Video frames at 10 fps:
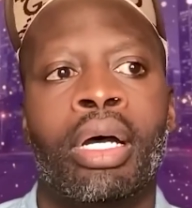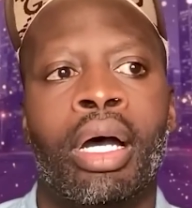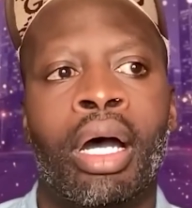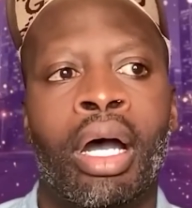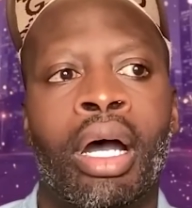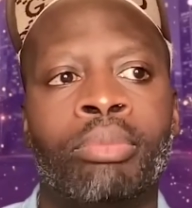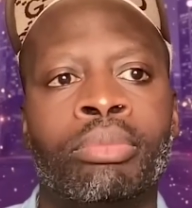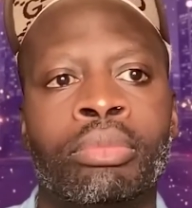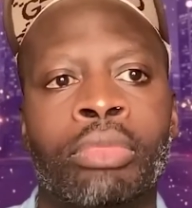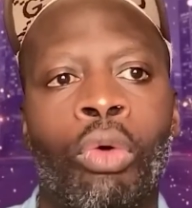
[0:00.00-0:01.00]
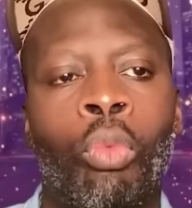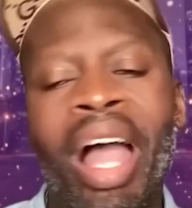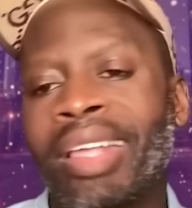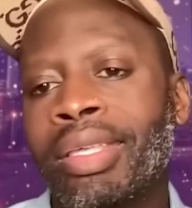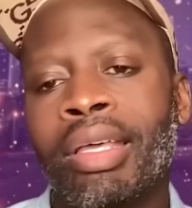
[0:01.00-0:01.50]
um,
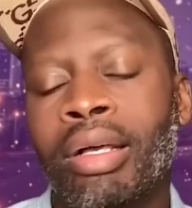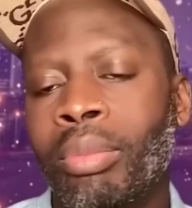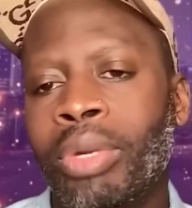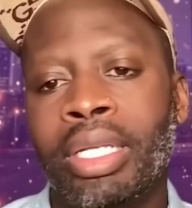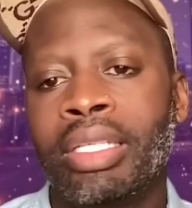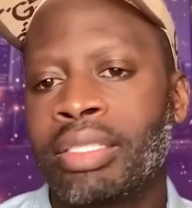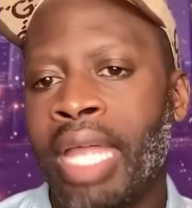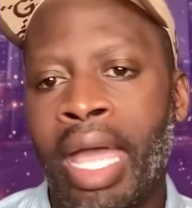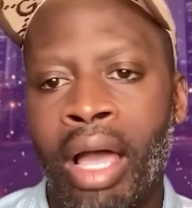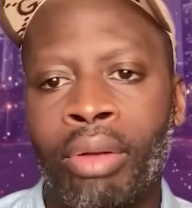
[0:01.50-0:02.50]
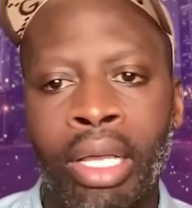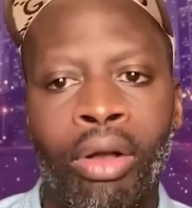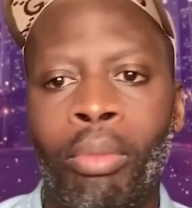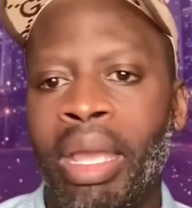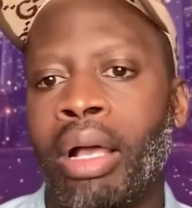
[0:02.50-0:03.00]
why kick him when he's down and
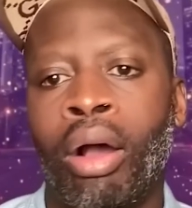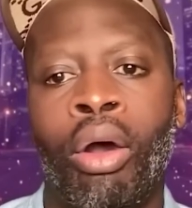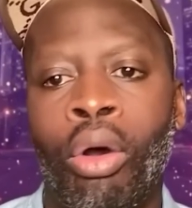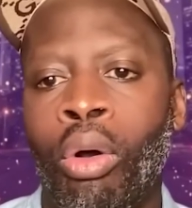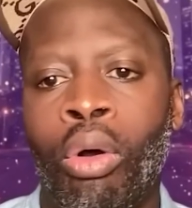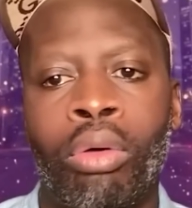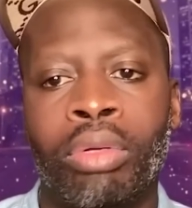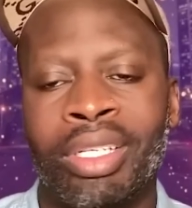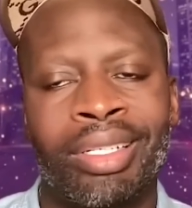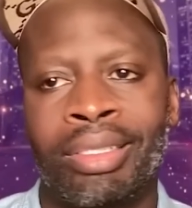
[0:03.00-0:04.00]
go make a whole